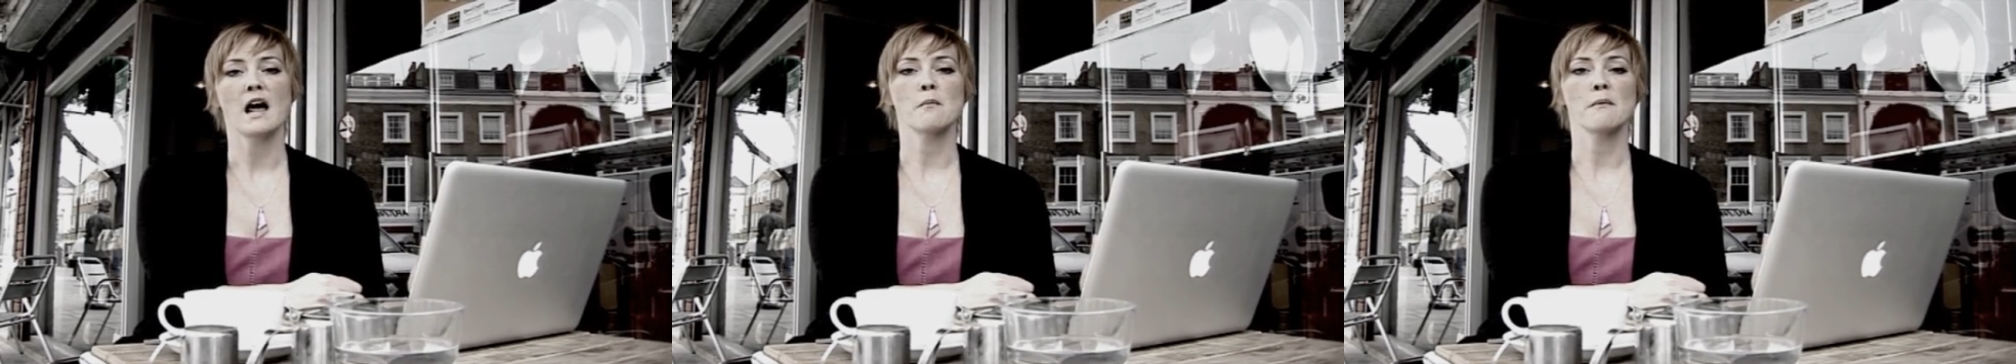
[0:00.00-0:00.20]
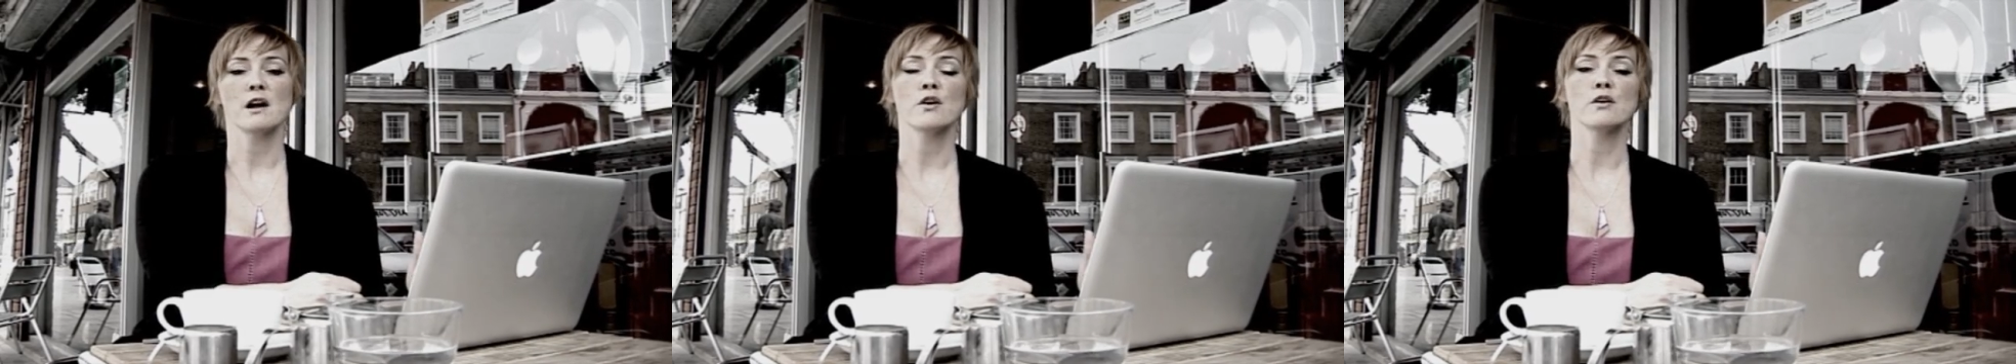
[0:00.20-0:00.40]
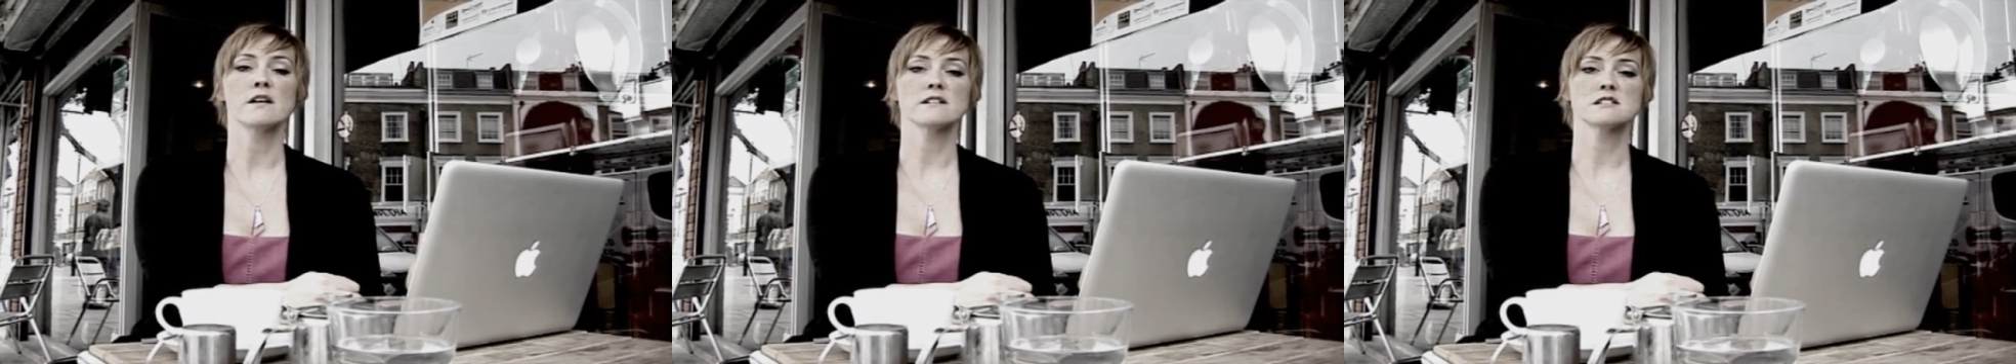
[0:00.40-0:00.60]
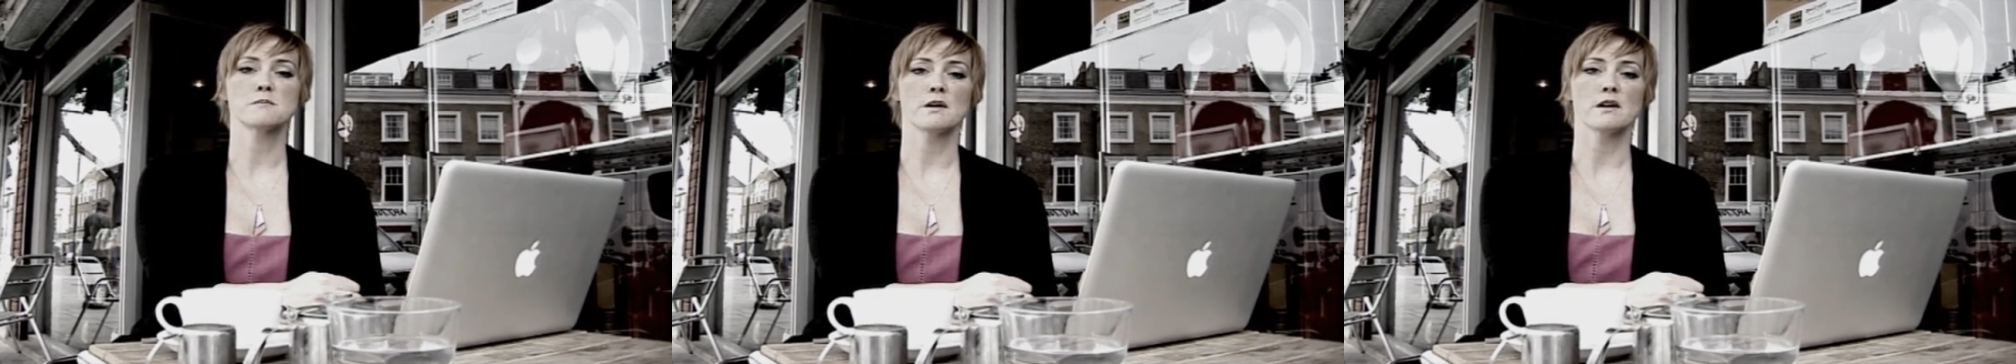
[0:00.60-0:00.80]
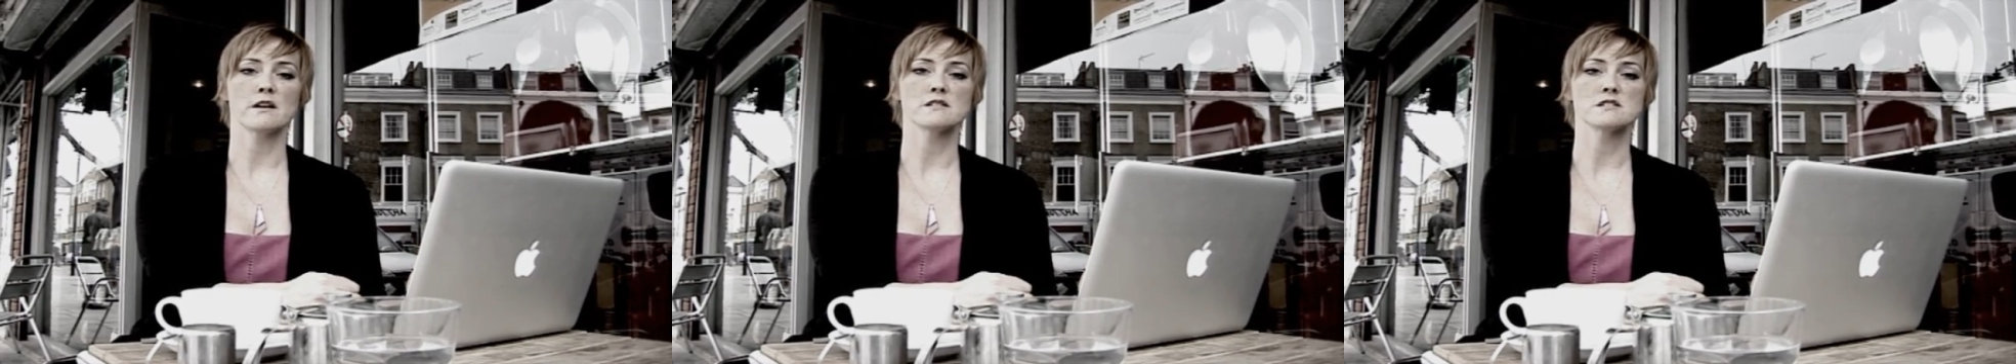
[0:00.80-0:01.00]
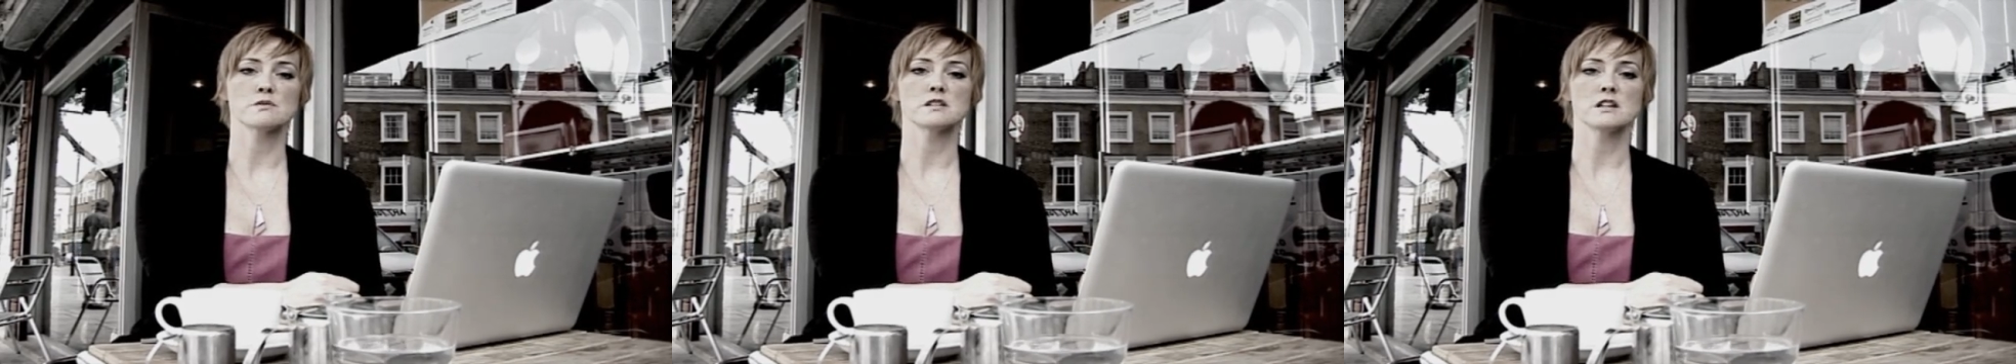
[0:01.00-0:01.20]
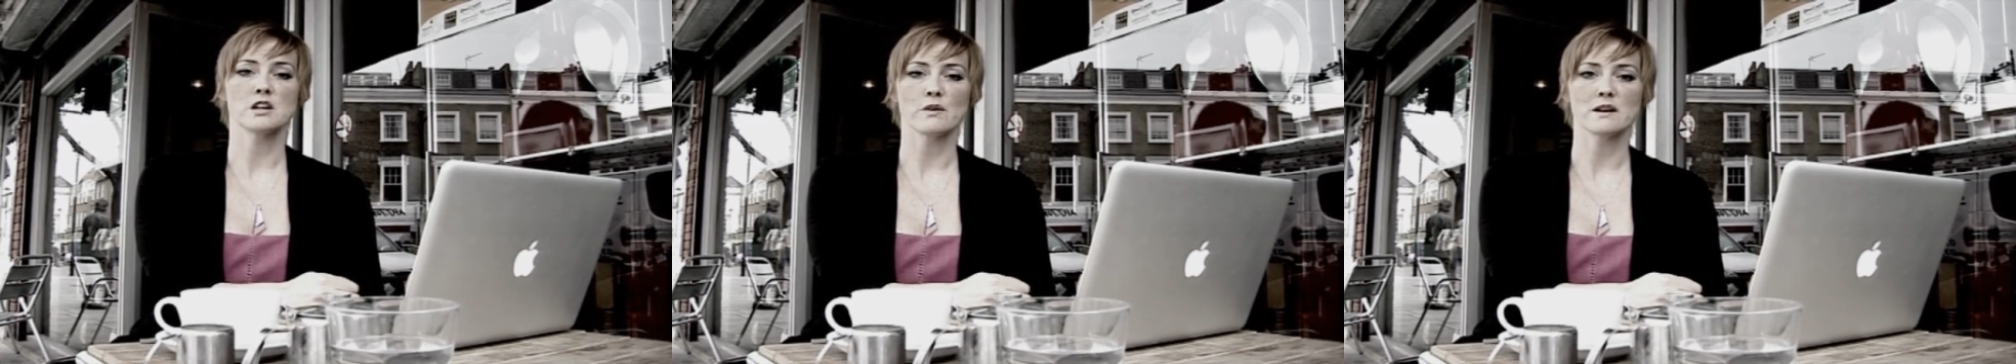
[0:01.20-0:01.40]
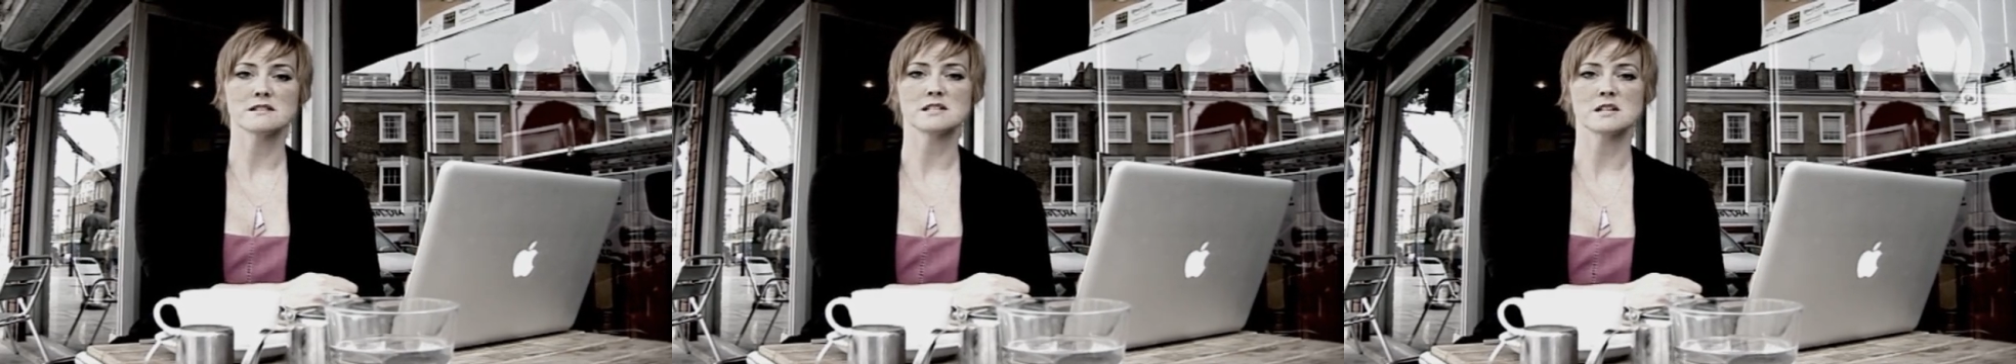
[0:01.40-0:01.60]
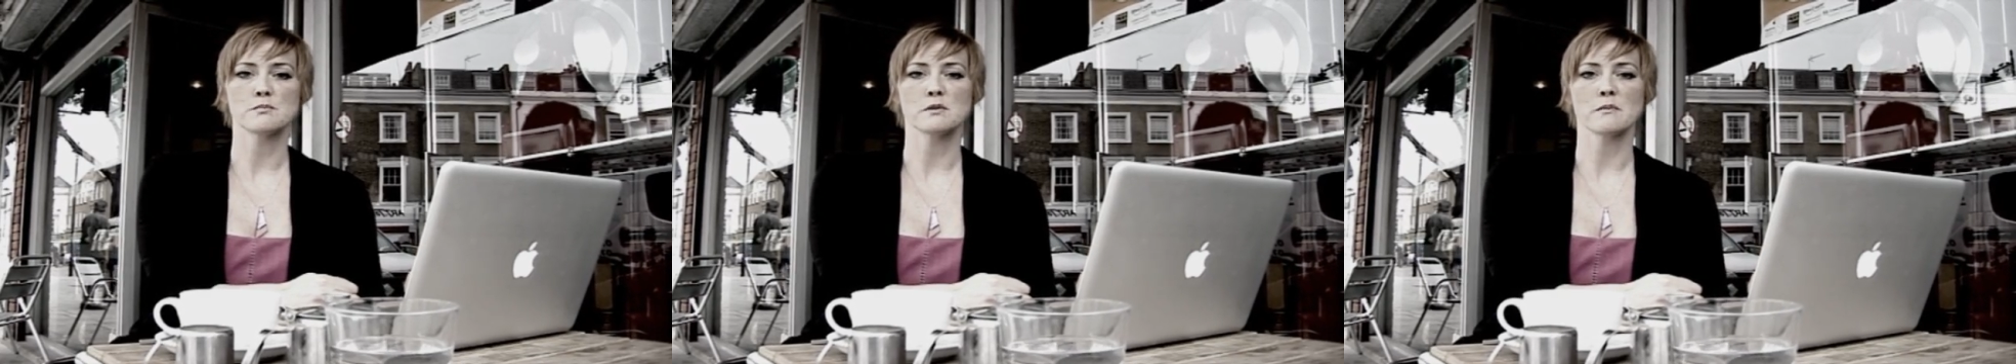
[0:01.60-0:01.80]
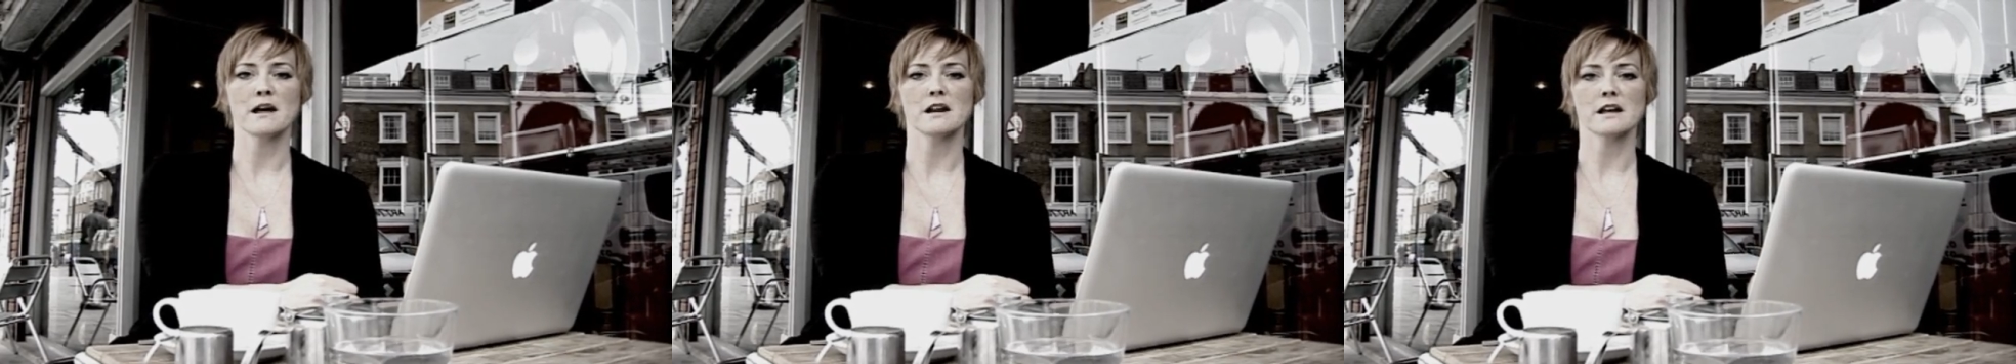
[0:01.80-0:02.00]
and my own experience with the US
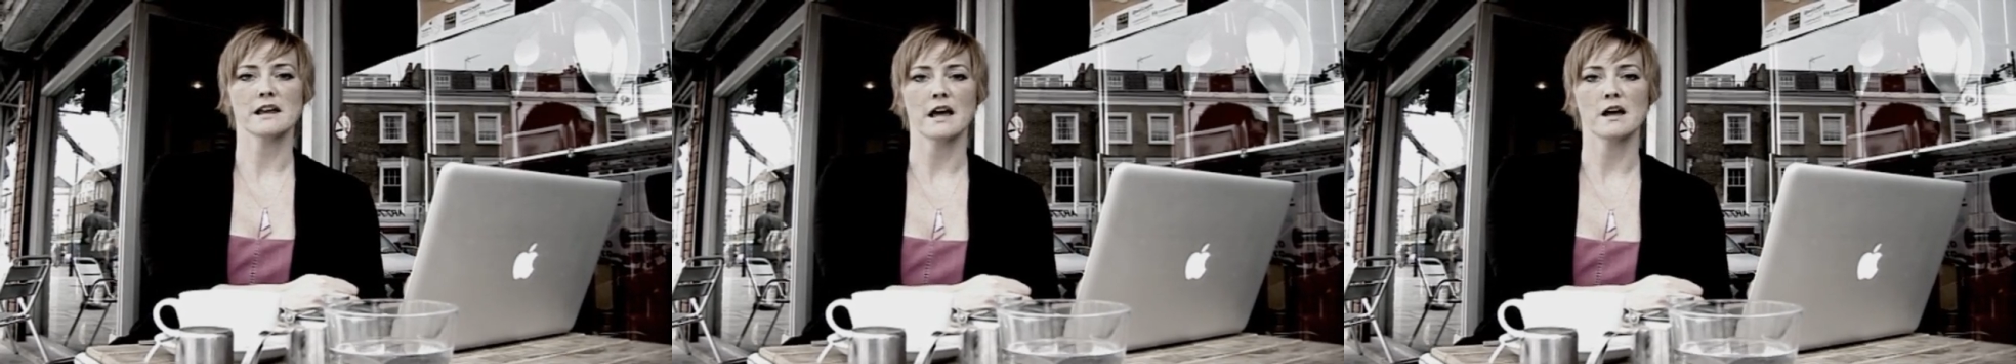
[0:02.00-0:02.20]
diplomatic